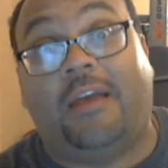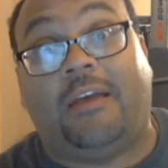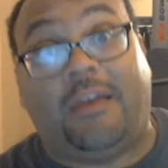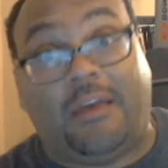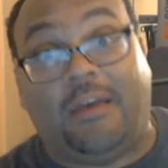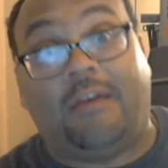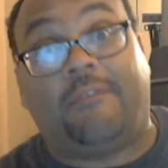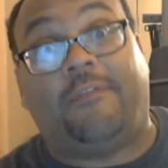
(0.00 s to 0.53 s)

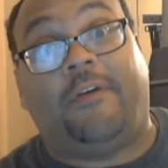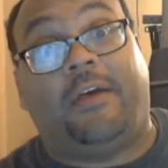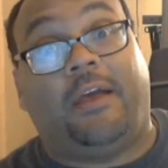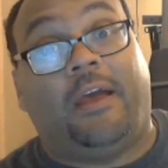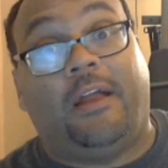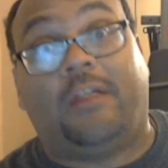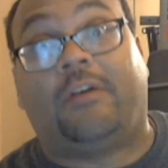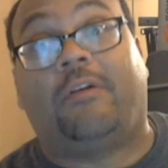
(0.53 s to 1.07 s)
if
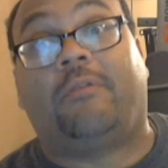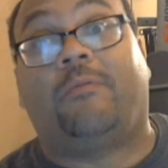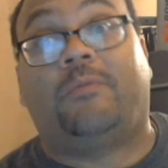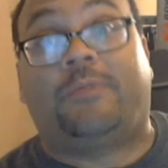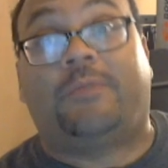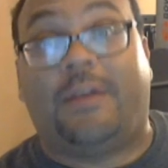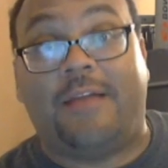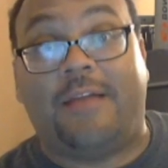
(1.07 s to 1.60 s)

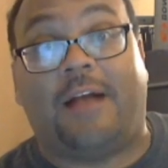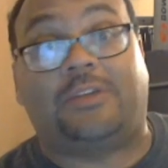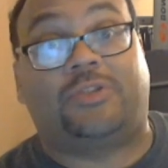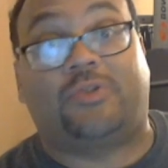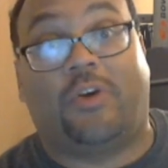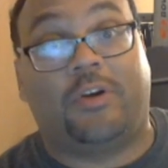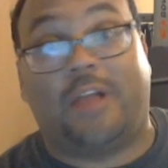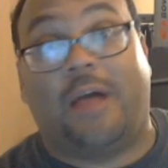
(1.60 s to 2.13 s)
Ehlinger did not
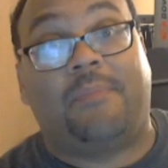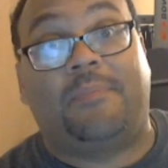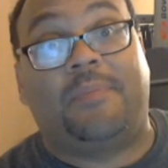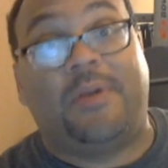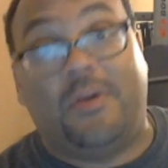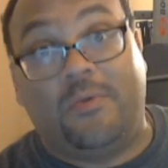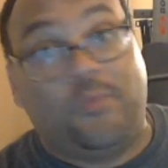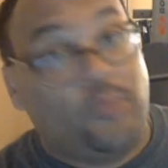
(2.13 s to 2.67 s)
start. I'd
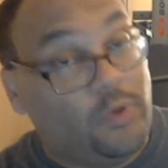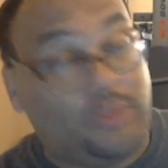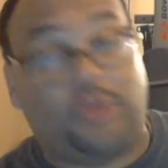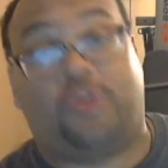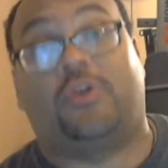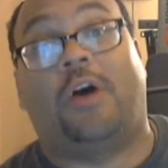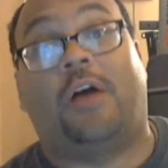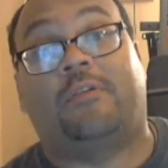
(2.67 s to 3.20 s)
be really
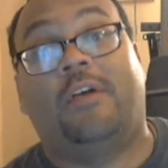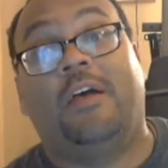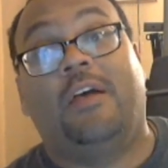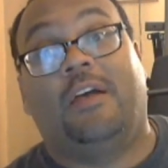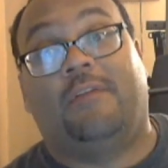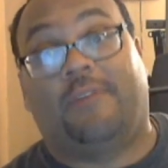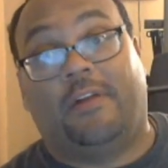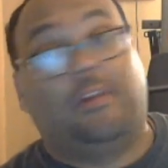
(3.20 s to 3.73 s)
shocked
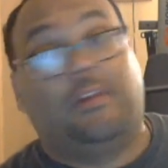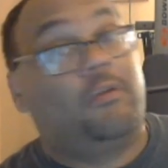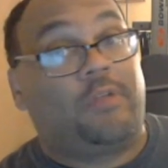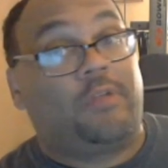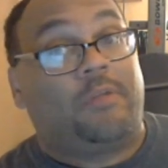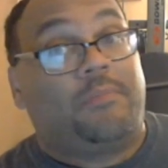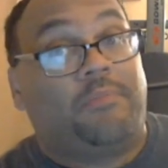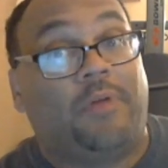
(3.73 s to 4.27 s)
if Ehlinger
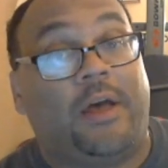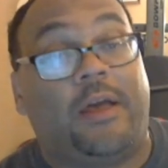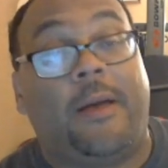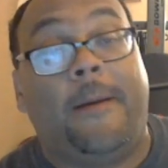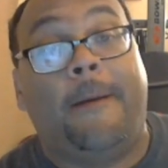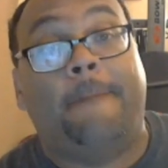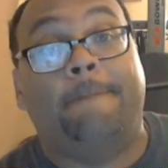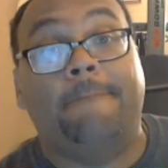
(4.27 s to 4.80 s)
didn't play
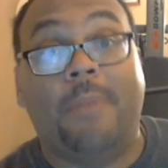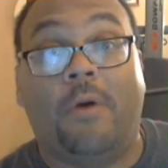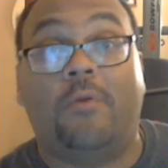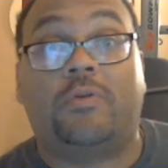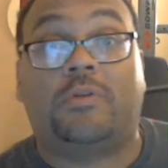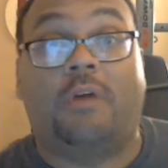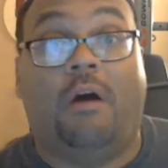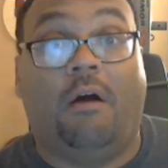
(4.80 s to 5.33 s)

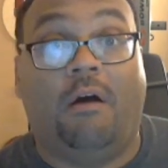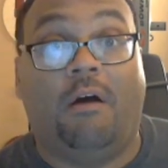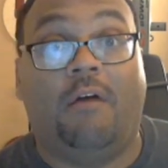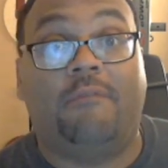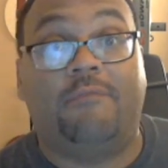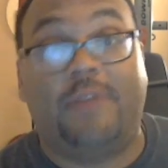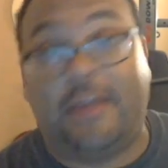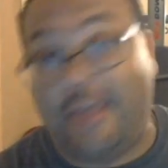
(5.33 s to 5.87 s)
most
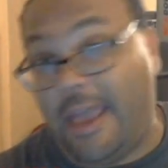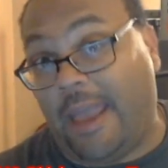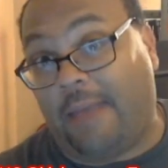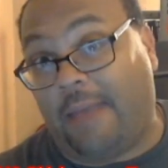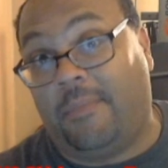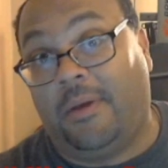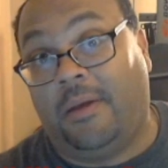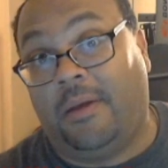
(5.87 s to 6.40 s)
of the
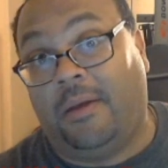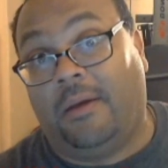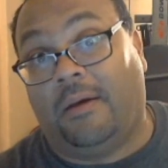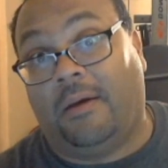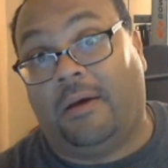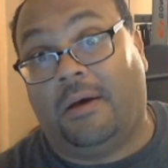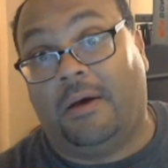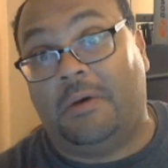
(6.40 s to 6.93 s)
game.
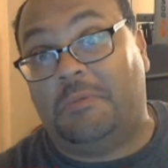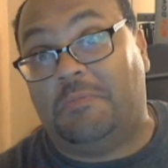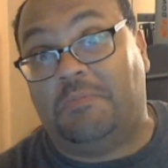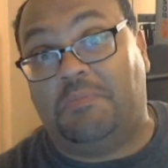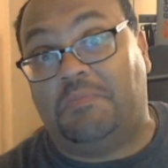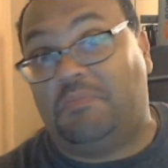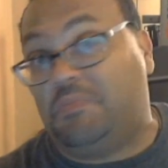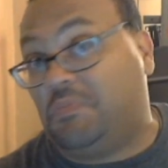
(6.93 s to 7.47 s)
The
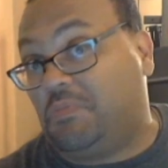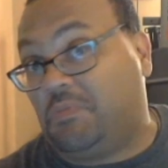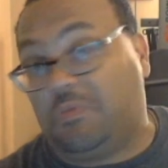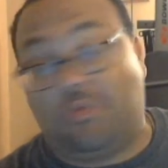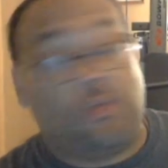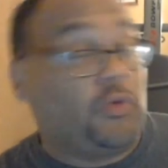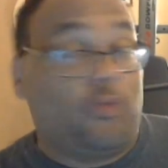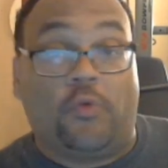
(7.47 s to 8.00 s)

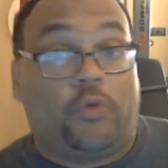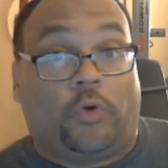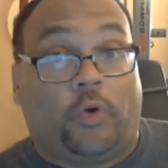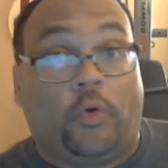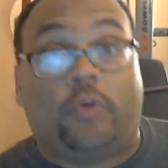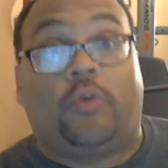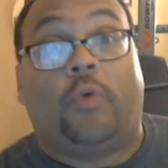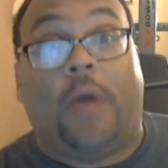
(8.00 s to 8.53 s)
Sooners are
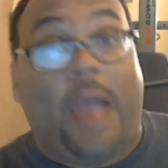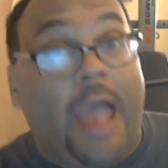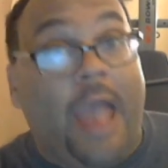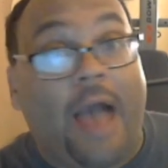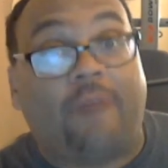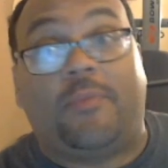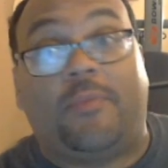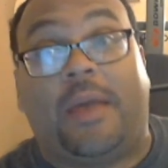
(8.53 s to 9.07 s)
going to
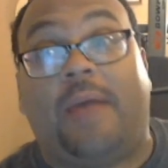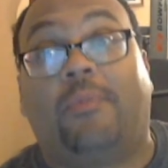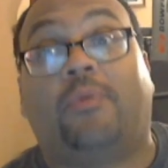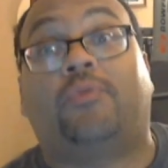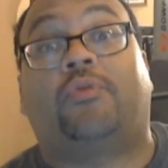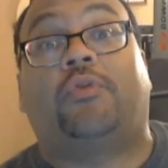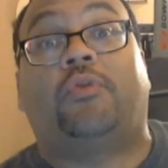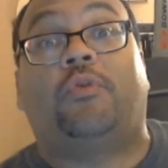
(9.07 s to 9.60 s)
have to be
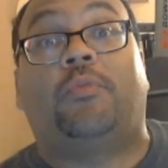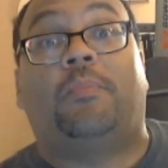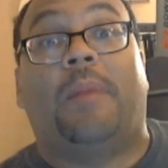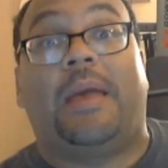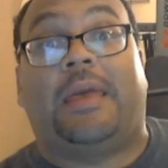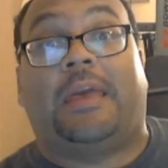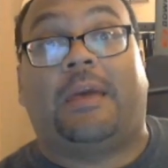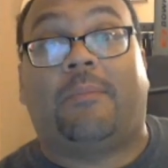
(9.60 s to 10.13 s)
able to
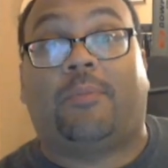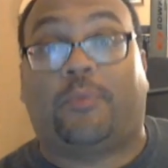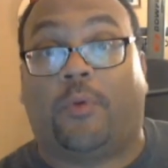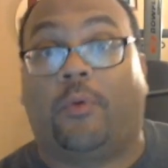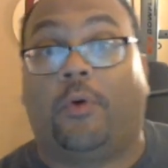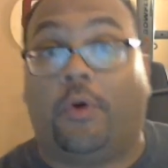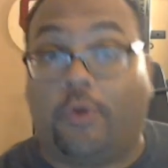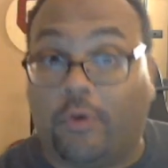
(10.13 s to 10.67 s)
make him
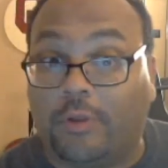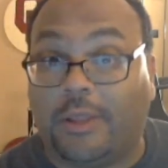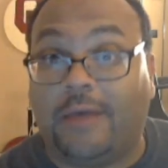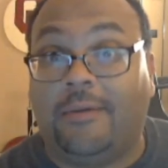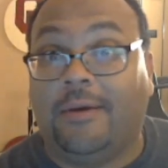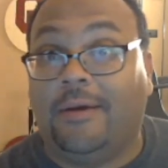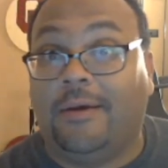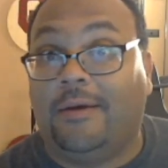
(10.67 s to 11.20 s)
throw
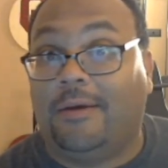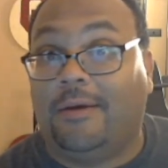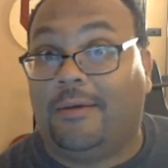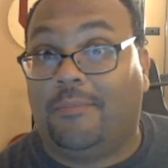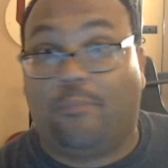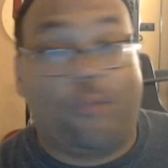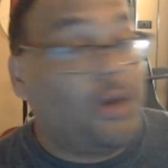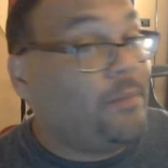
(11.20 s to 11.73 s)
early,
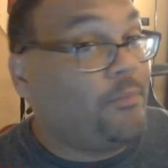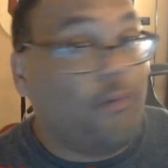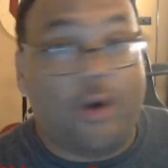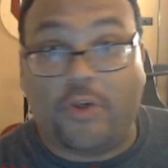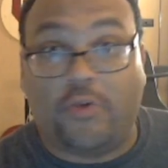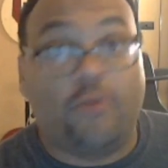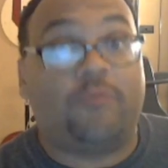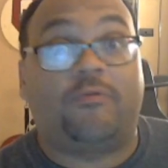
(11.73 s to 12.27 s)
bring
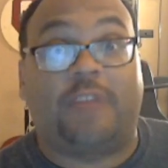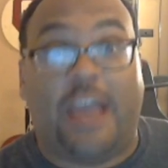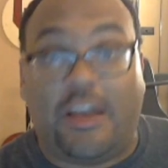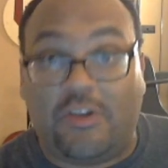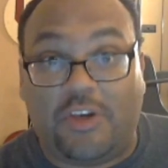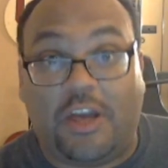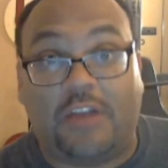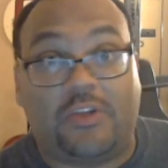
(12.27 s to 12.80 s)
pressure, take
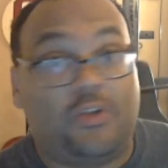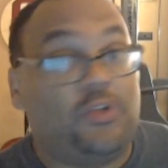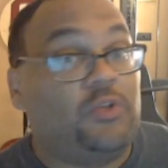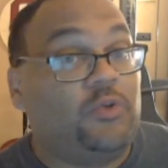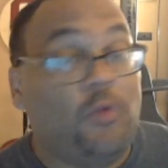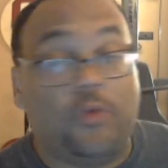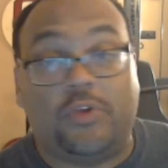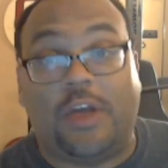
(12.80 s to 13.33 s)
chances,
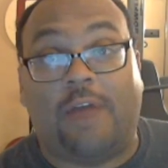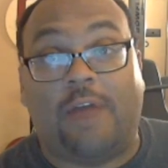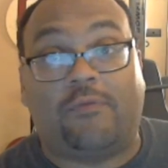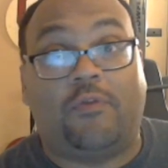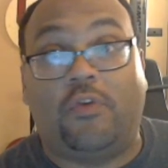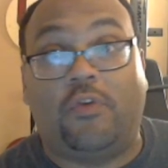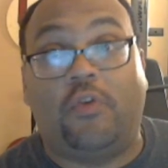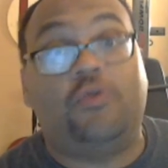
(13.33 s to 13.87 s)
do what you have to
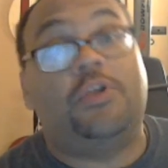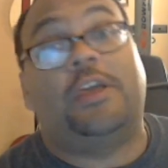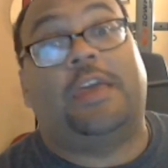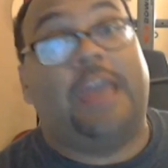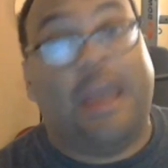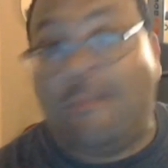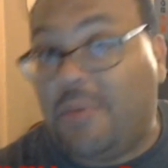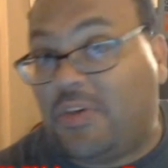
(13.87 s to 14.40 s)
do. You
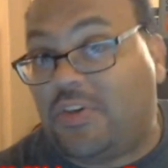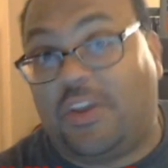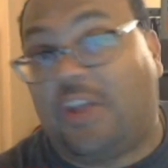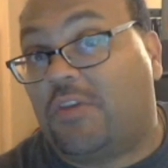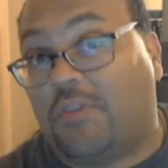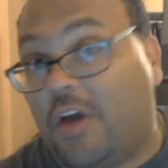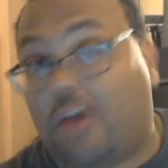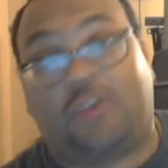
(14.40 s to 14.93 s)
can't be
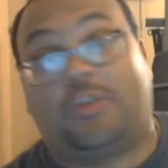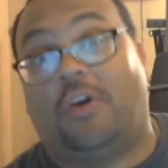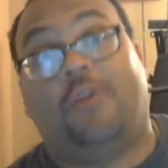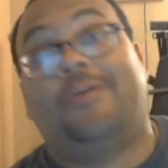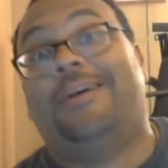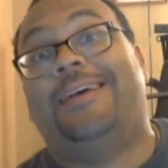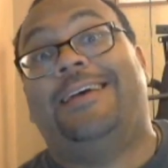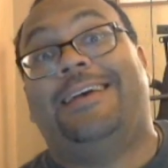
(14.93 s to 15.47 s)
sitting ducks,
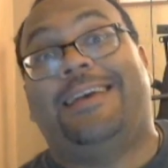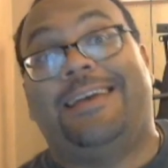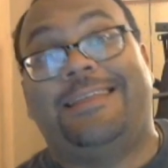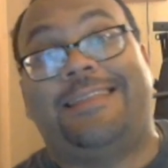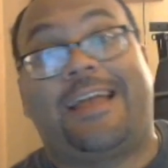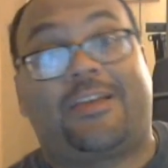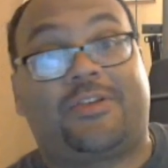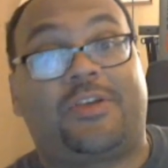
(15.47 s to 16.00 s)
though,
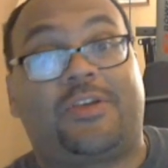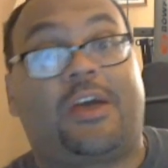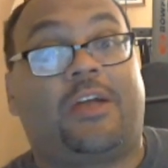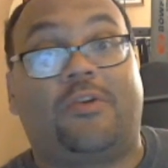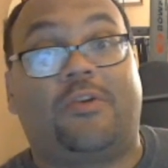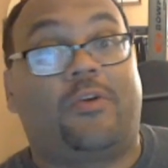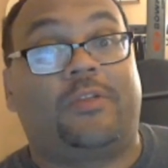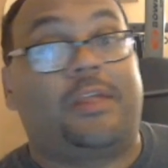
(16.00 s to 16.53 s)
in that
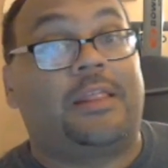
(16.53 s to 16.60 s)
secondary, in that